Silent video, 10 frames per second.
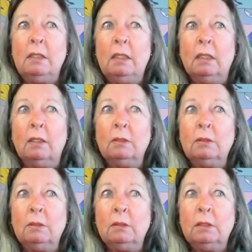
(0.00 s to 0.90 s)
you know,
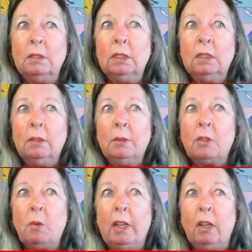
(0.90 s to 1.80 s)
was
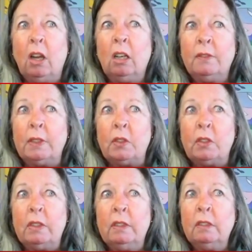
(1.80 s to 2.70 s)
quite a
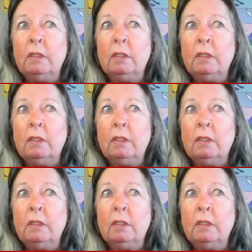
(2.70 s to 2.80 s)
harvest.